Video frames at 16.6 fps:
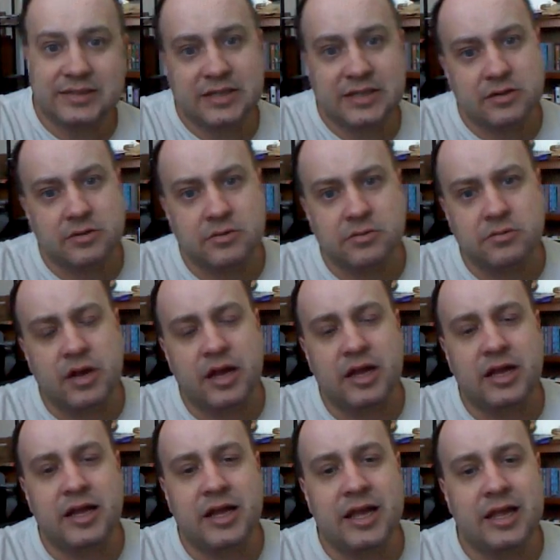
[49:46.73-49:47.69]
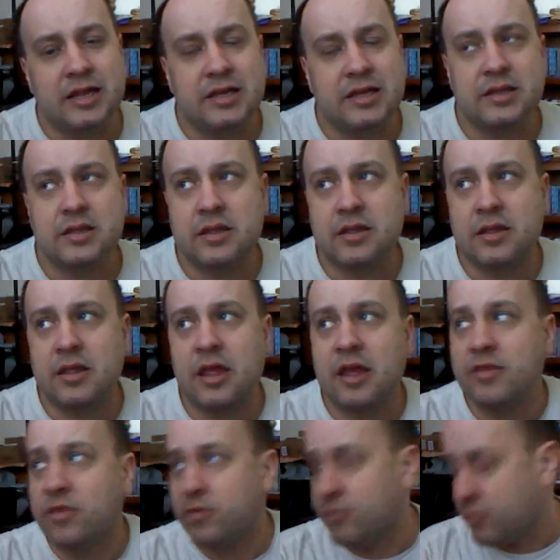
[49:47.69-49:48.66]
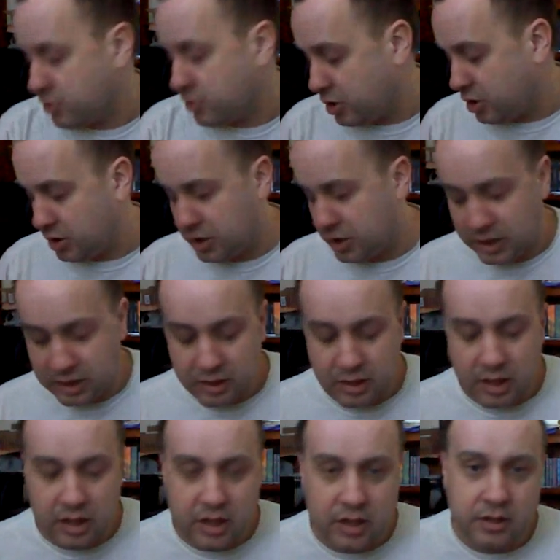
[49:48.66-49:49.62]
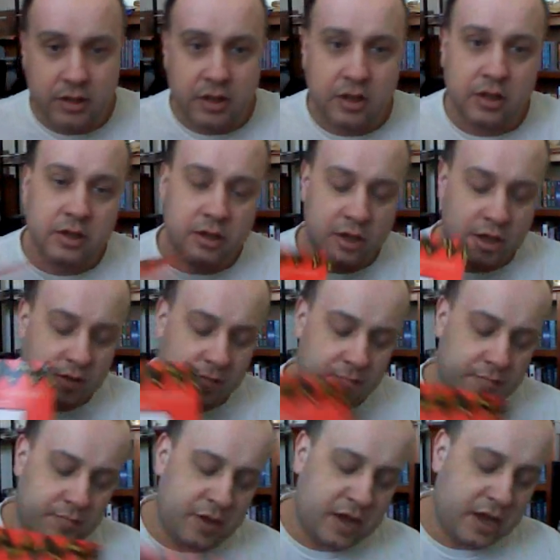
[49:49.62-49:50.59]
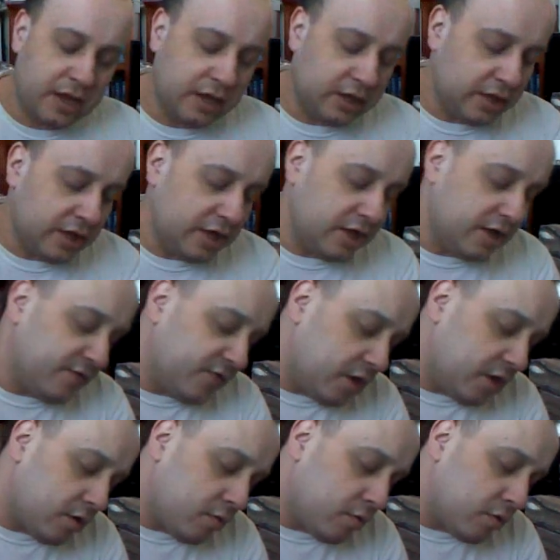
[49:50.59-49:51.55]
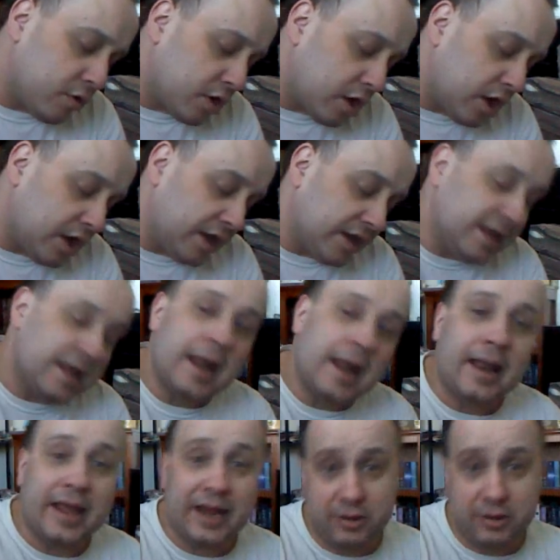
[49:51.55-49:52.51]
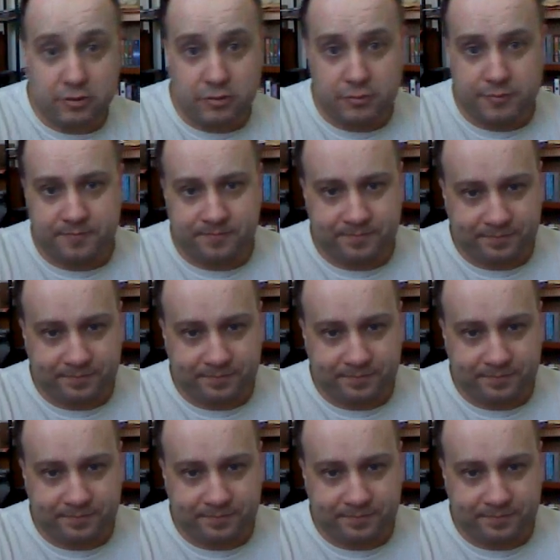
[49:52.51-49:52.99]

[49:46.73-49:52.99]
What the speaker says: So I just have thrown it in the pile of I'll work on it later.